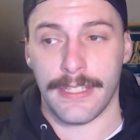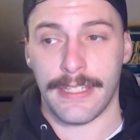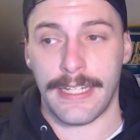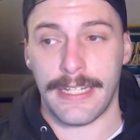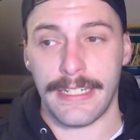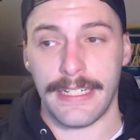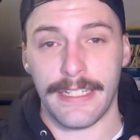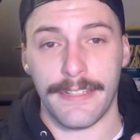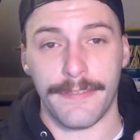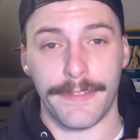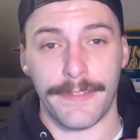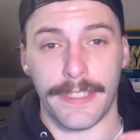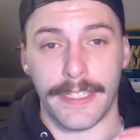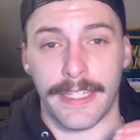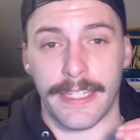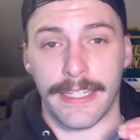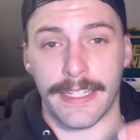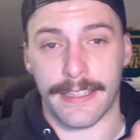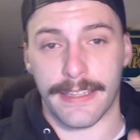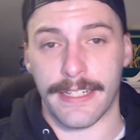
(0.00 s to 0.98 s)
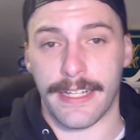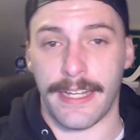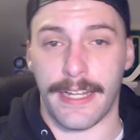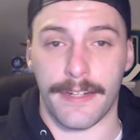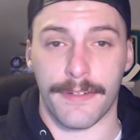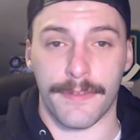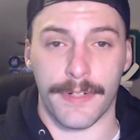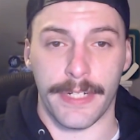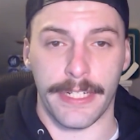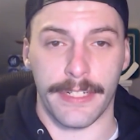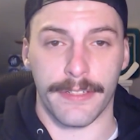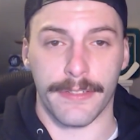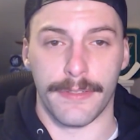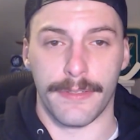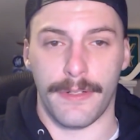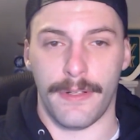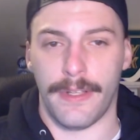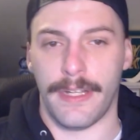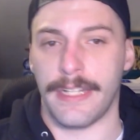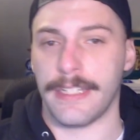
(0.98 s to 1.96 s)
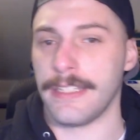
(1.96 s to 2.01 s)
that if you can get the Henrique goal